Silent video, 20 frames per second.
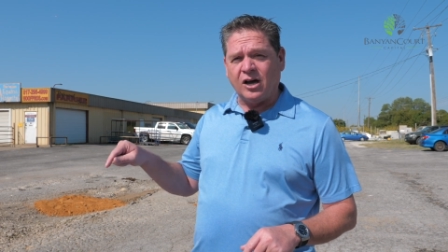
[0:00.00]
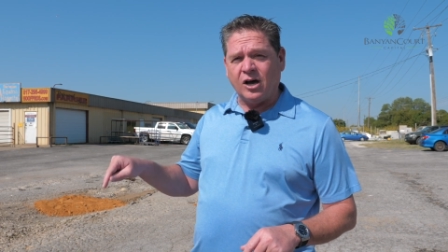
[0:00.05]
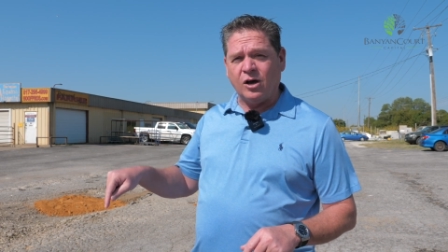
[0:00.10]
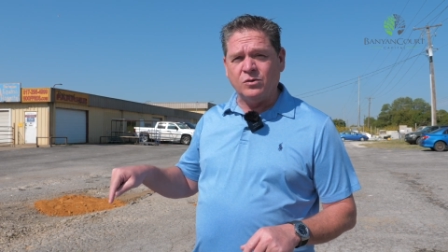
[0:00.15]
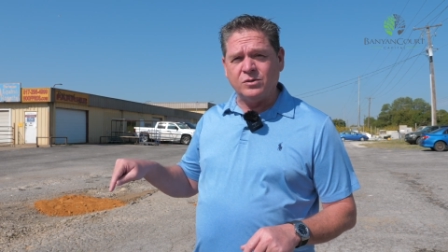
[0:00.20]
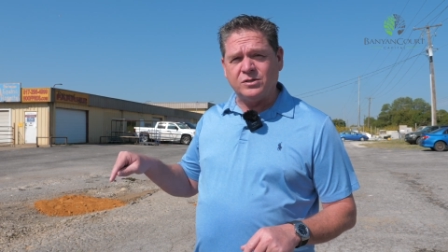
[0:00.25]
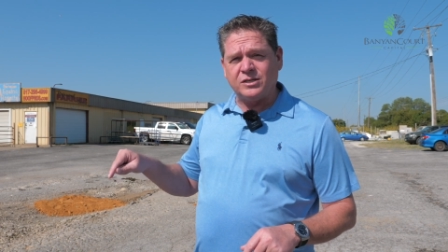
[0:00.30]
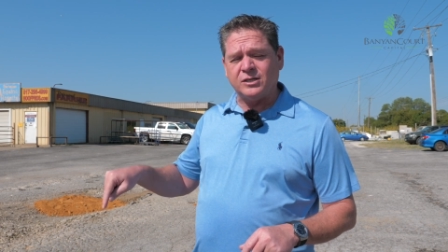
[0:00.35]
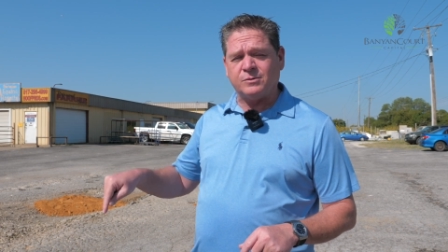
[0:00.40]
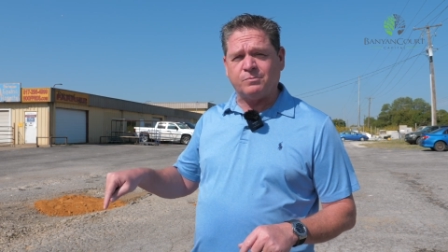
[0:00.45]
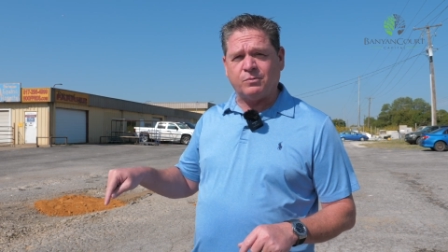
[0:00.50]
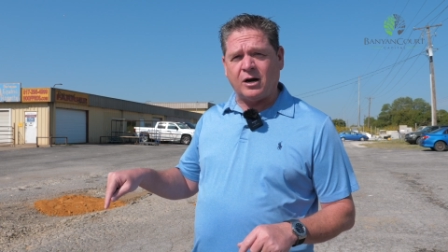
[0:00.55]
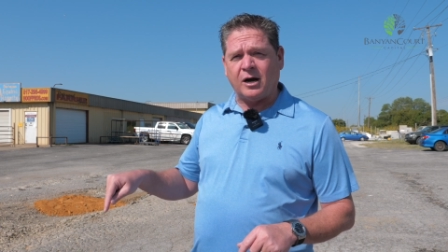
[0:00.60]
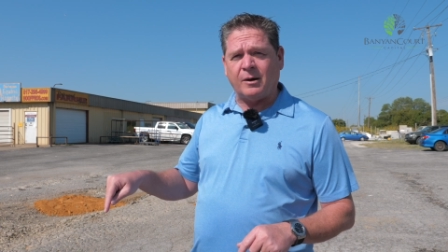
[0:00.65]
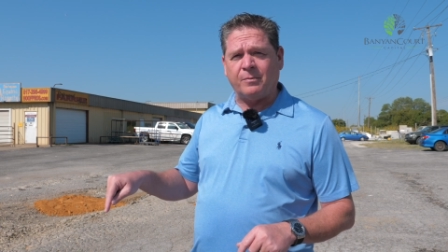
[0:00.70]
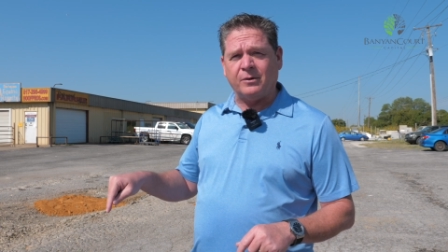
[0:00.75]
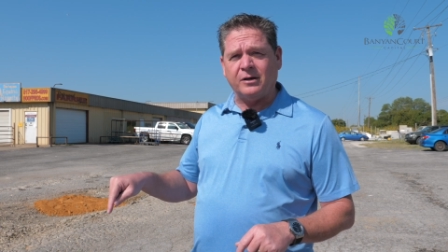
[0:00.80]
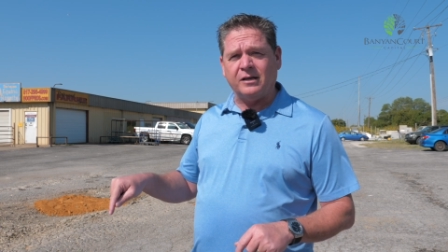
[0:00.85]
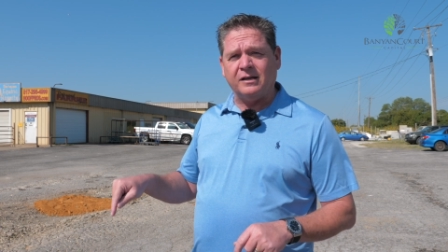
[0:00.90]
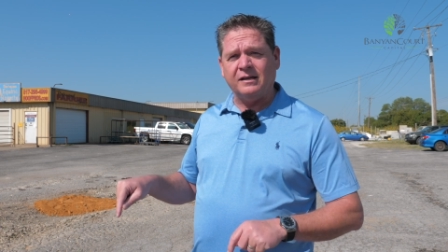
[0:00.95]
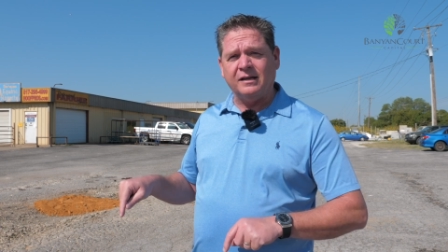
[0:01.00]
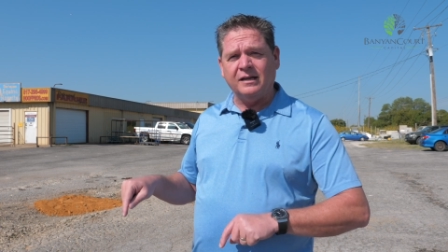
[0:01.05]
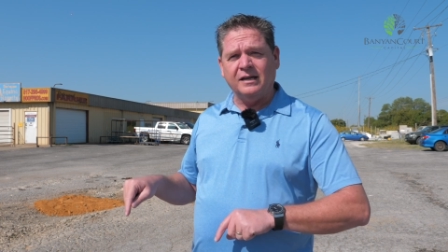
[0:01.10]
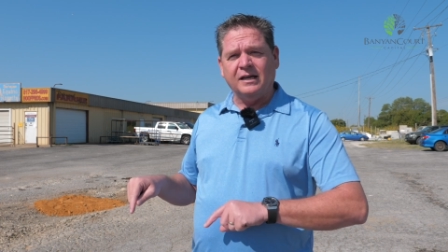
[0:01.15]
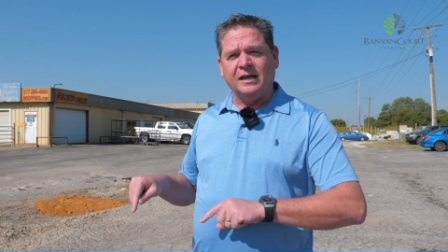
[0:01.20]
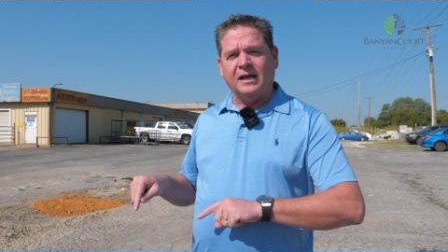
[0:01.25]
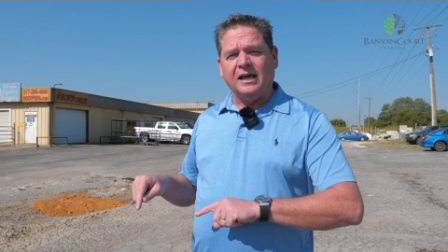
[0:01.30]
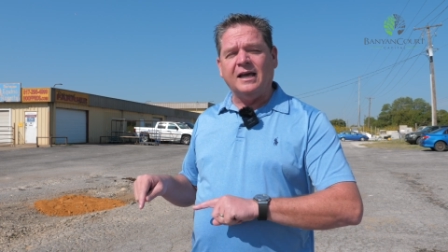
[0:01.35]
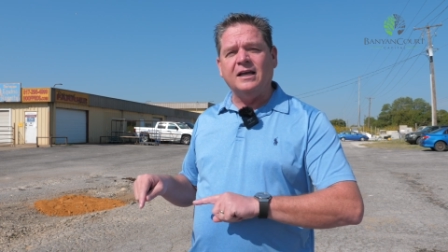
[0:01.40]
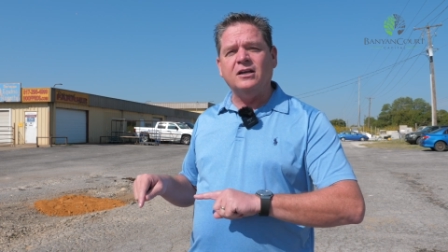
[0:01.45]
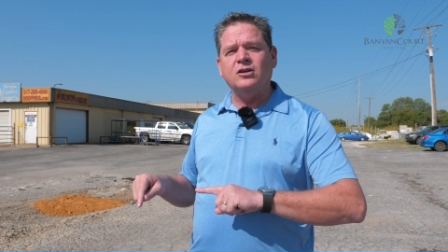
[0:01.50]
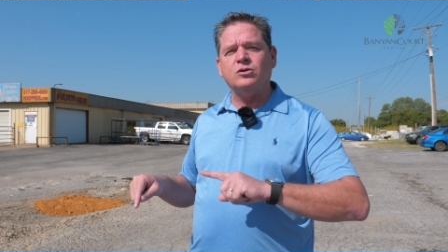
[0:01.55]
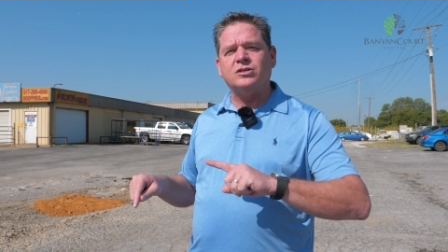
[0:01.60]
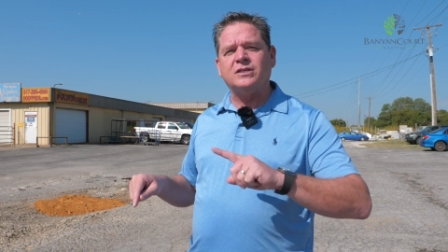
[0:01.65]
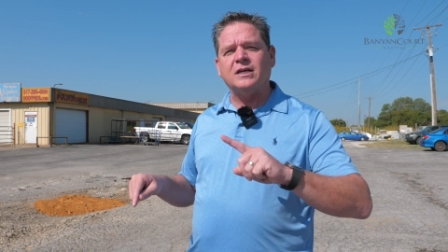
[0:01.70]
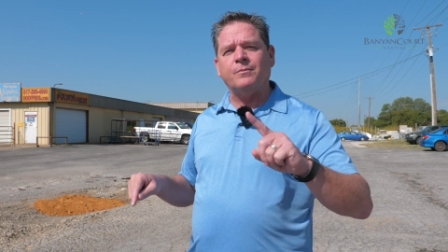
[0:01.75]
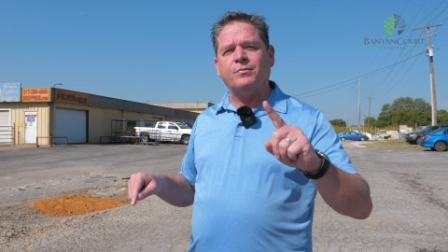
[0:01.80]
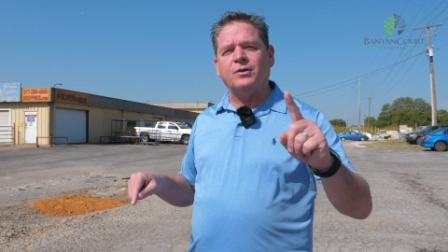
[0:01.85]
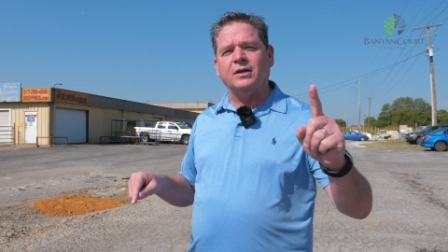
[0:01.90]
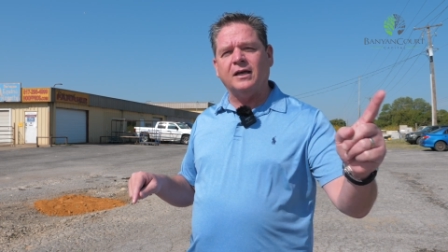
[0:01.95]
owns this property into
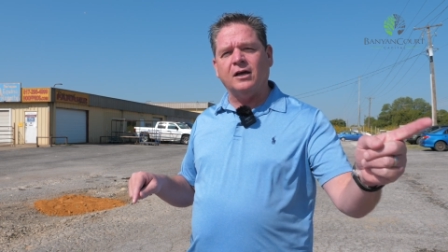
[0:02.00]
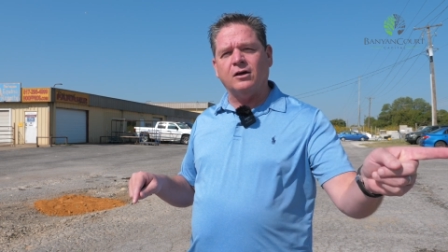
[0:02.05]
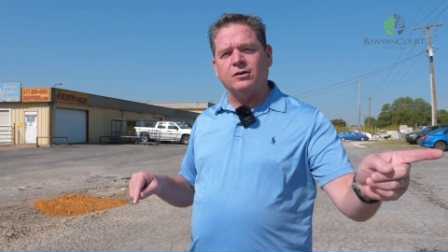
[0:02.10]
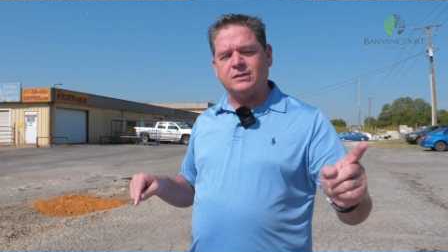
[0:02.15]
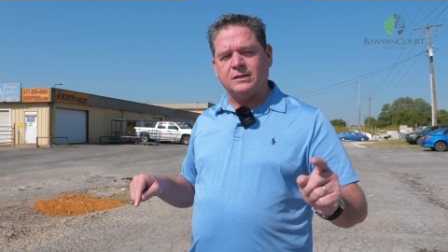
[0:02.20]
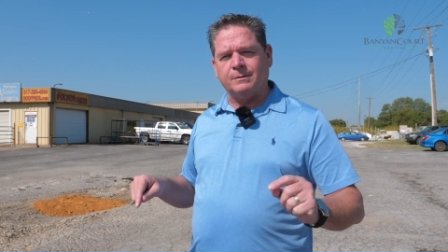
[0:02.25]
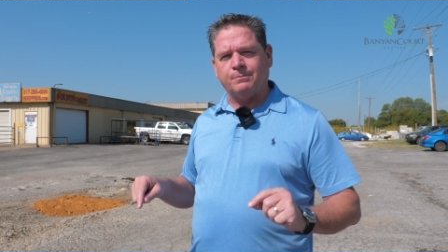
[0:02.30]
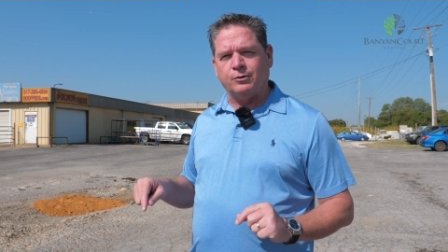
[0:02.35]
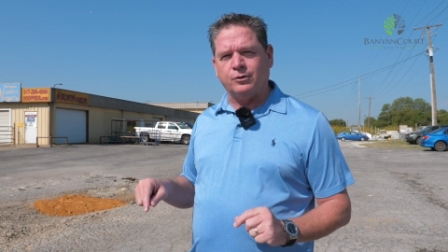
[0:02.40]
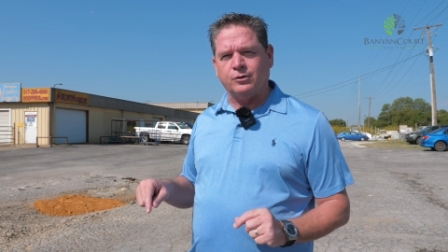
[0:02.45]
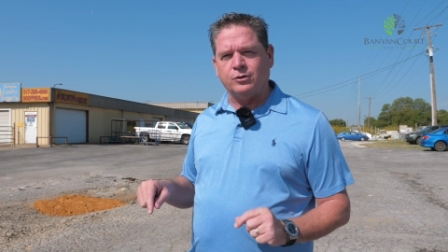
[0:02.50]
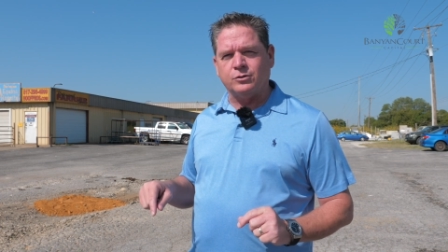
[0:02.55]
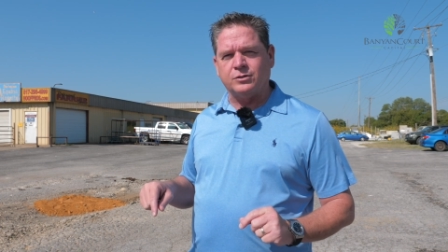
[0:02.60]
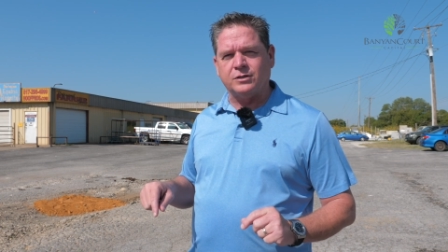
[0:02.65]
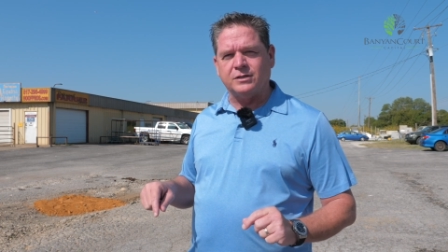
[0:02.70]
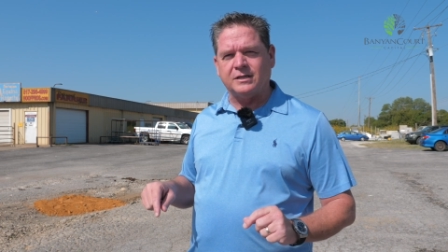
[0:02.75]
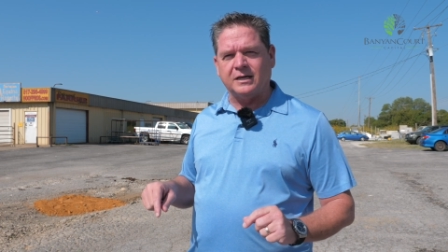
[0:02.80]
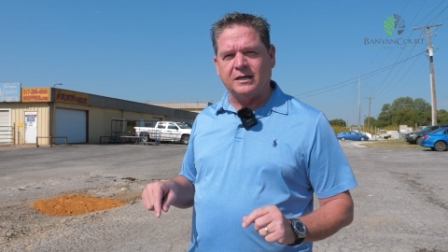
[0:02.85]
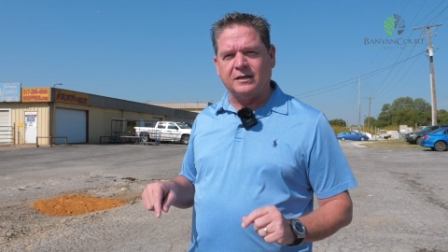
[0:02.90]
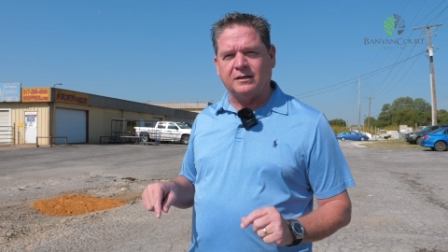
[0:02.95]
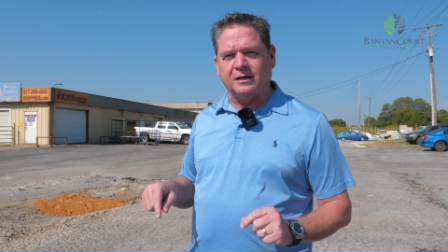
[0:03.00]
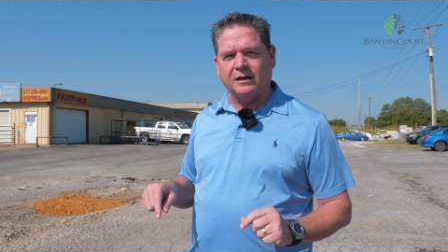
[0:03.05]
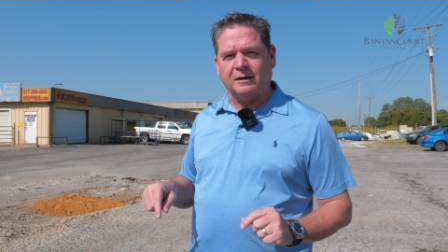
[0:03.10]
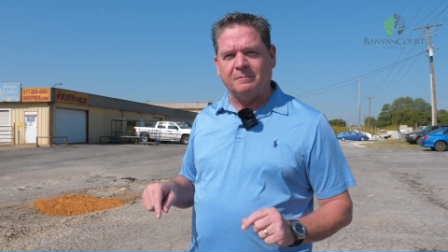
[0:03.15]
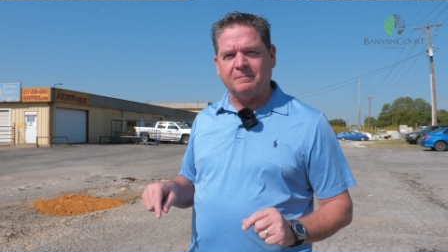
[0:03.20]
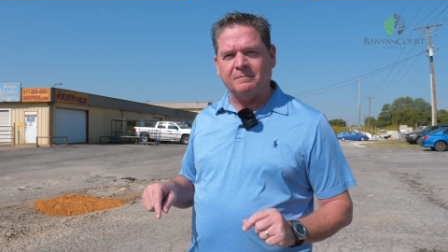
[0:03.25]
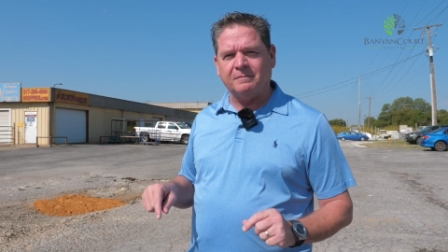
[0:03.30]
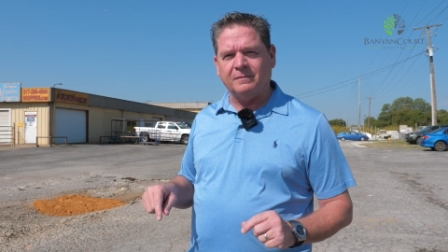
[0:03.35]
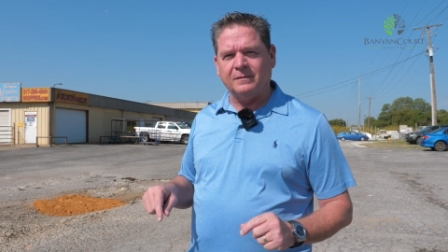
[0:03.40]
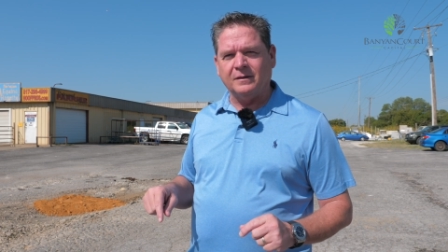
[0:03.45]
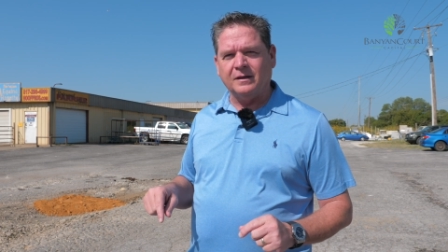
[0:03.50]
something else that produces income.